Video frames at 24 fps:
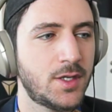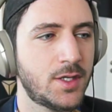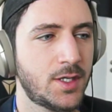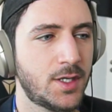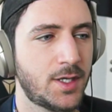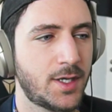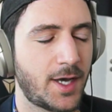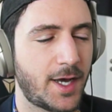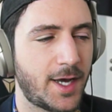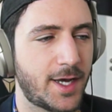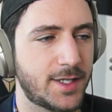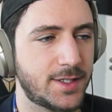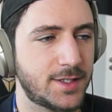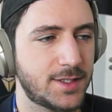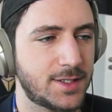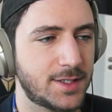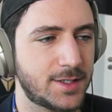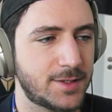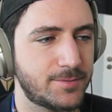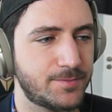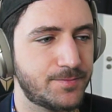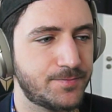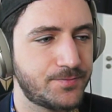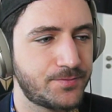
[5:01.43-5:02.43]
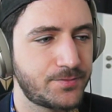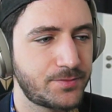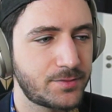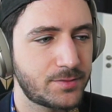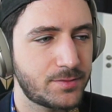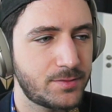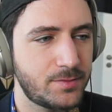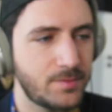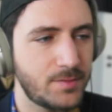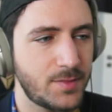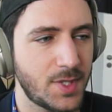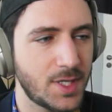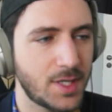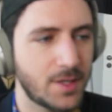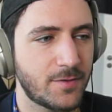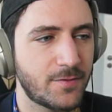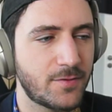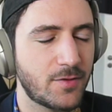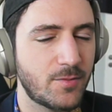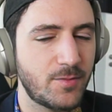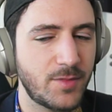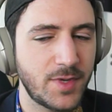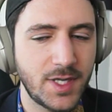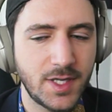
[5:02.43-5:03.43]
And
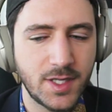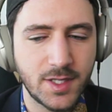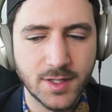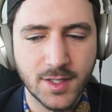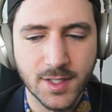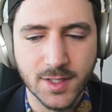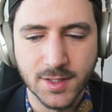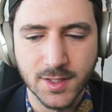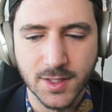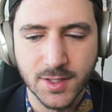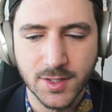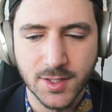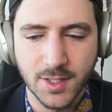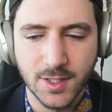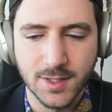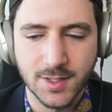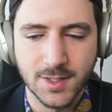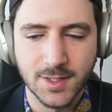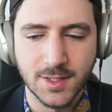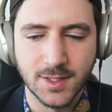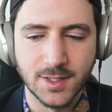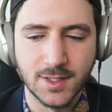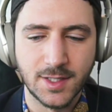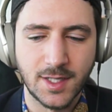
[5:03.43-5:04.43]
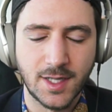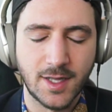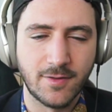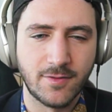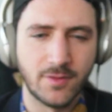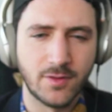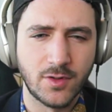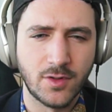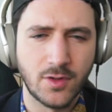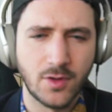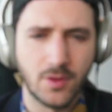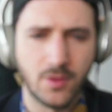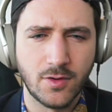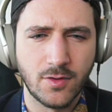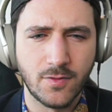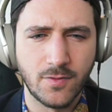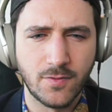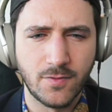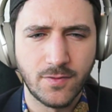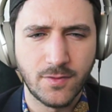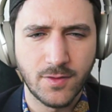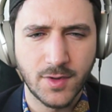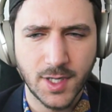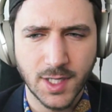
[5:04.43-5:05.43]
for me, there's a certain level
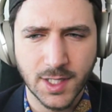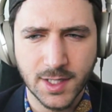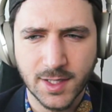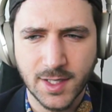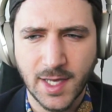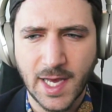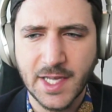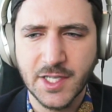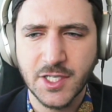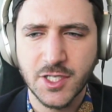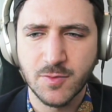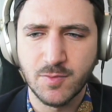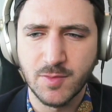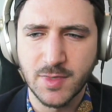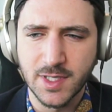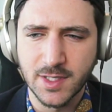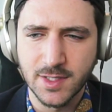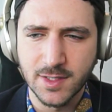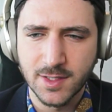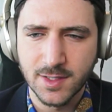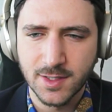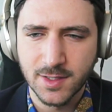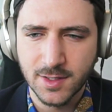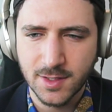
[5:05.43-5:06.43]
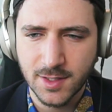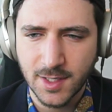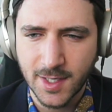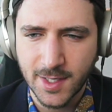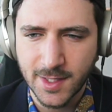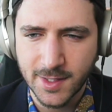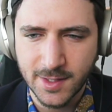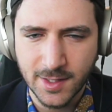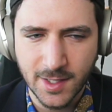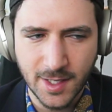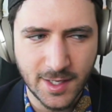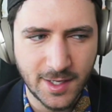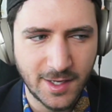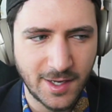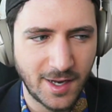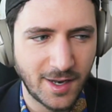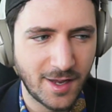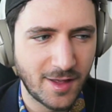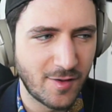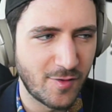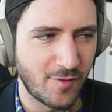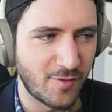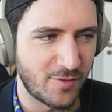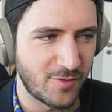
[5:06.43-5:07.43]
of attachment and
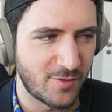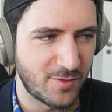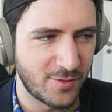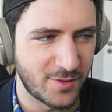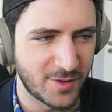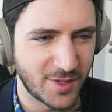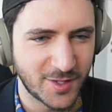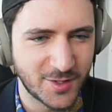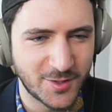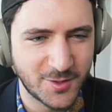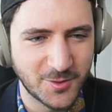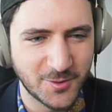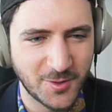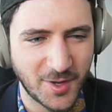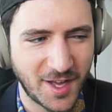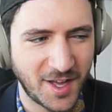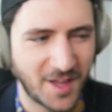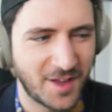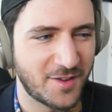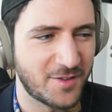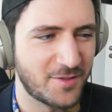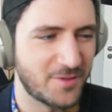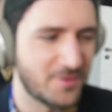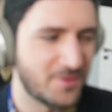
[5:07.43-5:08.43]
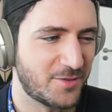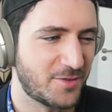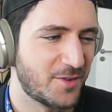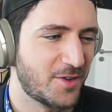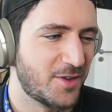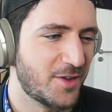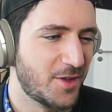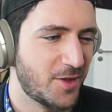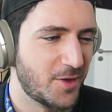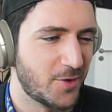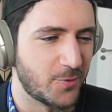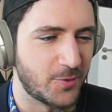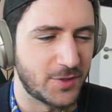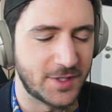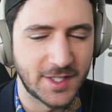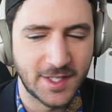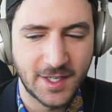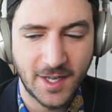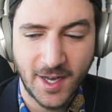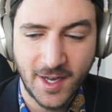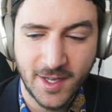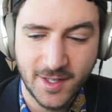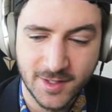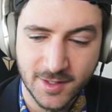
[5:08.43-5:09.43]
love that you have with an
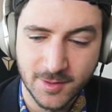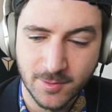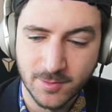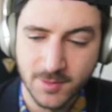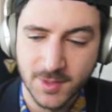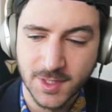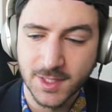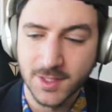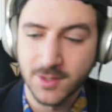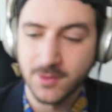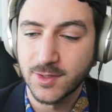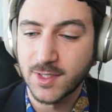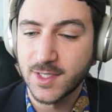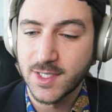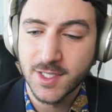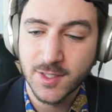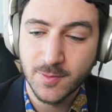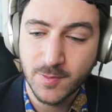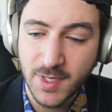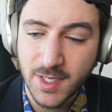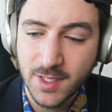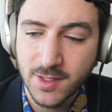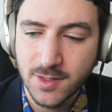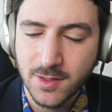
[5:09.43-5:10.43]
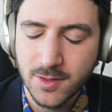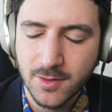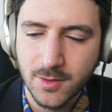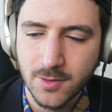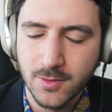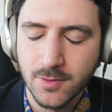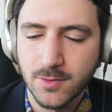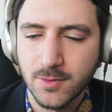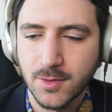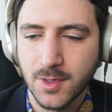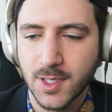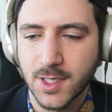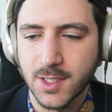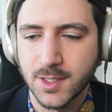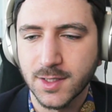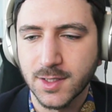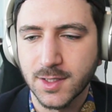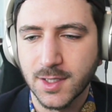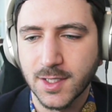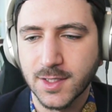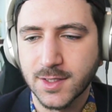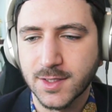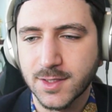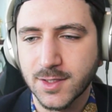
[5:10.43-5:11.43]
item that really speaks to you, and
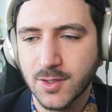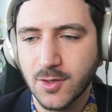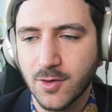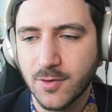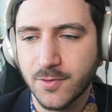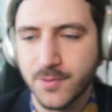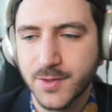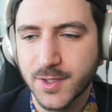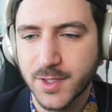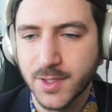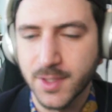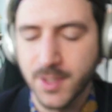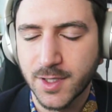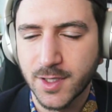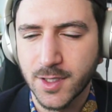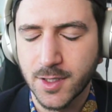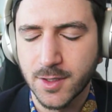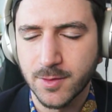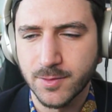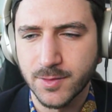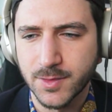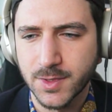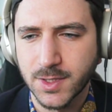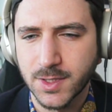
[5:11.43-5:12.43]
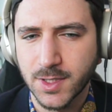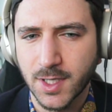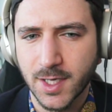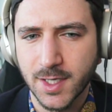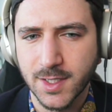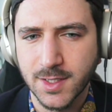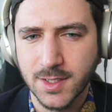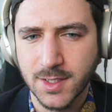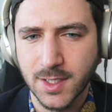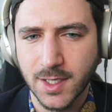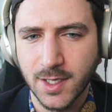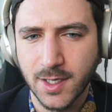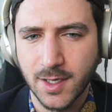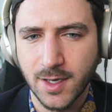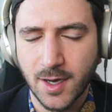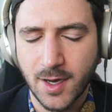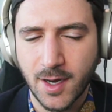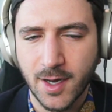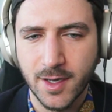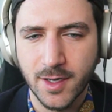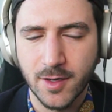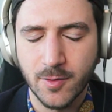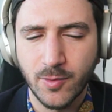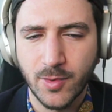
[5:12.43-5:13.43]
that often comes at a
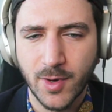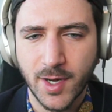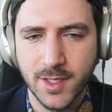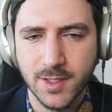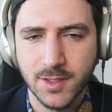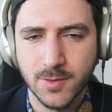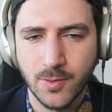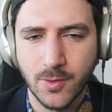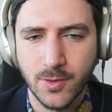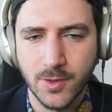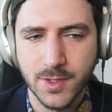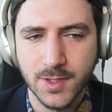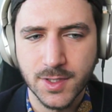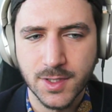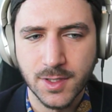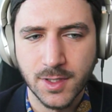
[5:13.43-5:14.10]
higher price point.